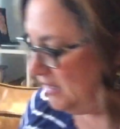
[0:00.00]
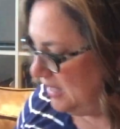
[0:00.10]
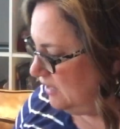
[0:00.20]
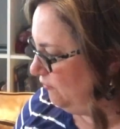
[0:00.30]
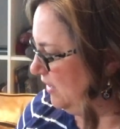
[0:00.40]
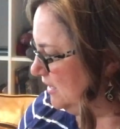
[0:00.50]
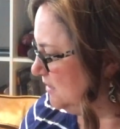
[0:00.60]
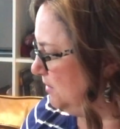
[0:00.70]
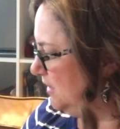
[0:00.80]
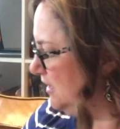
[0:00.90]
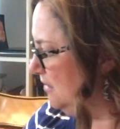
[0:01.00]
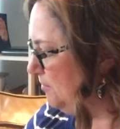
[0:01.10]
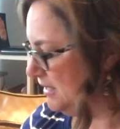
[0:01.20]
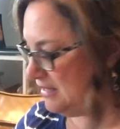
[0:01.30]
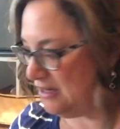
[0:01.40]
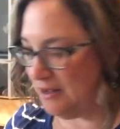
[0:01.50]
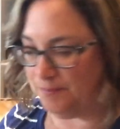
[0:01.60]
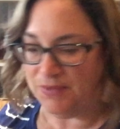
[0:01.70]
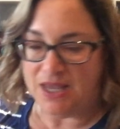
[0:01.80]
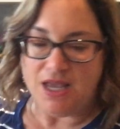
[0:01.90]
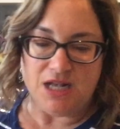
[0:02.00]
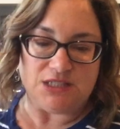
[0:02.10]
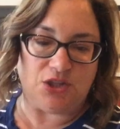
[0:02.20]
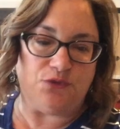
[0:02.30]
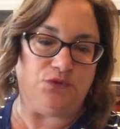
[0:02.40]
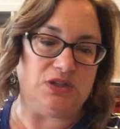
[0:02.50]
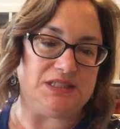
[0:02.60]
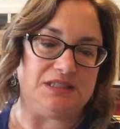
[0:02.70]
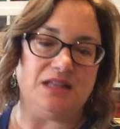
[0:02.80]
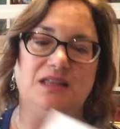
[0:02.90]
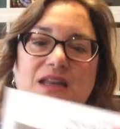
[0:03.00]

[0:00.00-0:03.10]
lack of flexibility and pick that up. So the first thing that